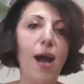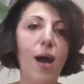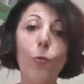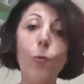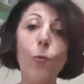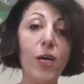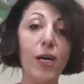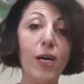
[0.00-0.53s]

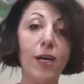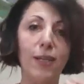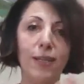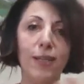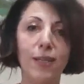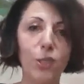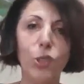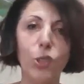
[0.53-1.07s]
We're
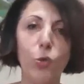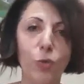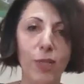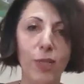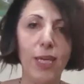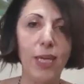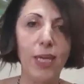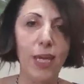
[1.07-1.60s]

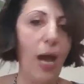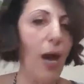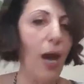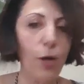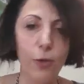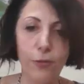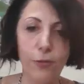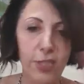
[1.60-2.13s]
literally
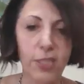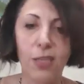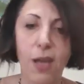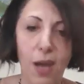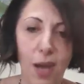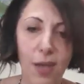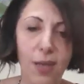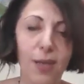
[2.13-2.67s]
out of
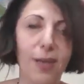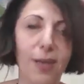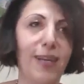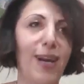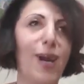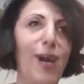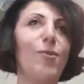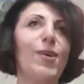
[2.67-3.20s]
stock on
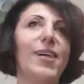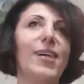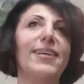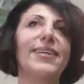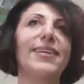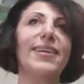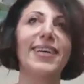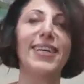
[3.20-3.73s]

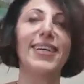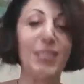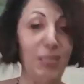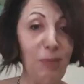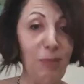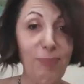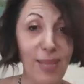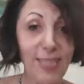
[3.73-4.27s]
our
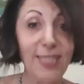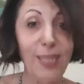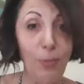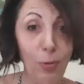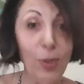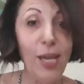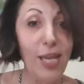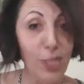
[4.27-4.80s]
SIMPLEX
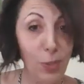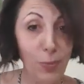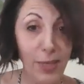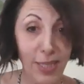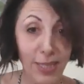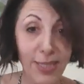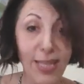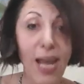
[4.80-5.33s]

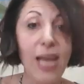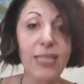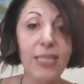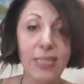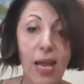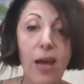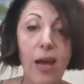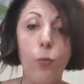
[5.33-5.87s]
WHPs.
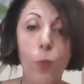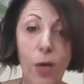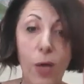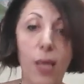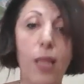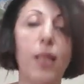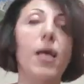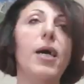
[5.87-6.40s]
That's how
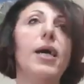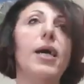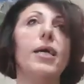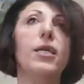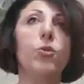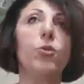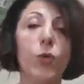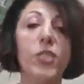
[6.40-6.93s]
well
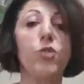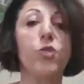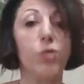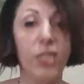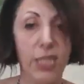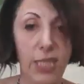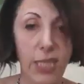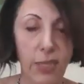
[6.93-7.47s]
it was
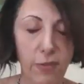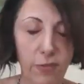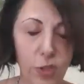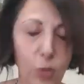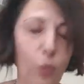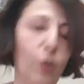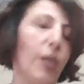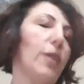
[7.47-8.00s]

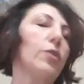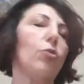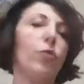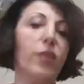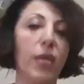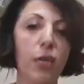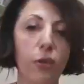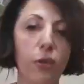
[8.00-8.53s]
received. Okay,
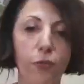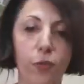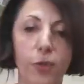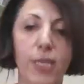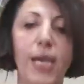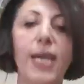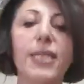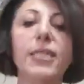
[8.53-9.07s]
so thank you
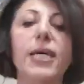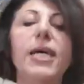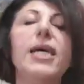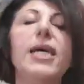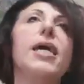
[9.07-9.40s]
for that.